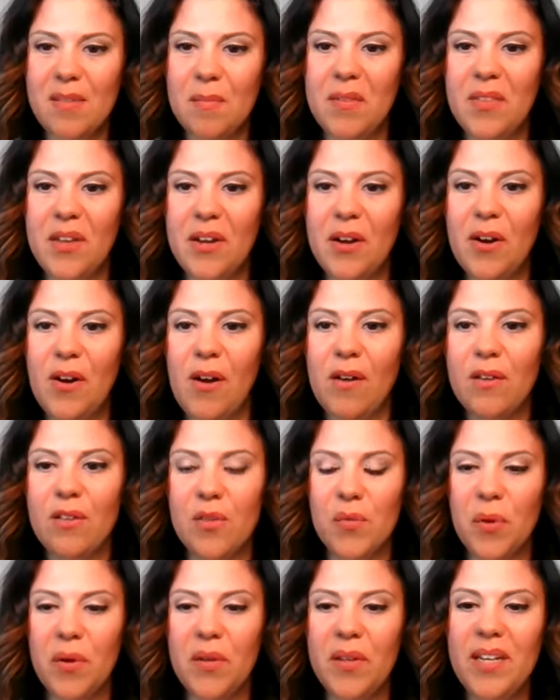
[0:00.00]
but they are all
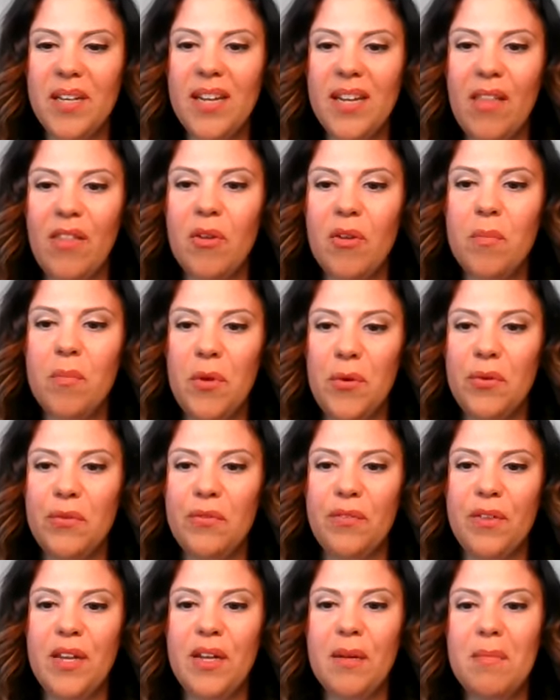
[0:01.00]
swirling together
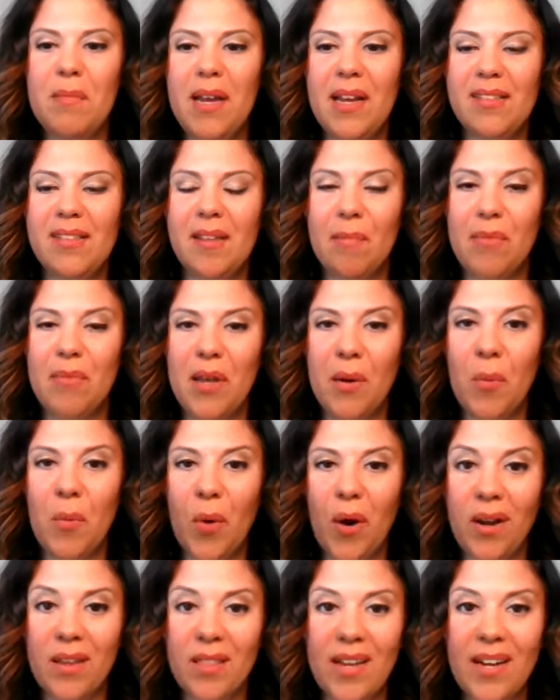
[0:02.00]
beautifully to make something work.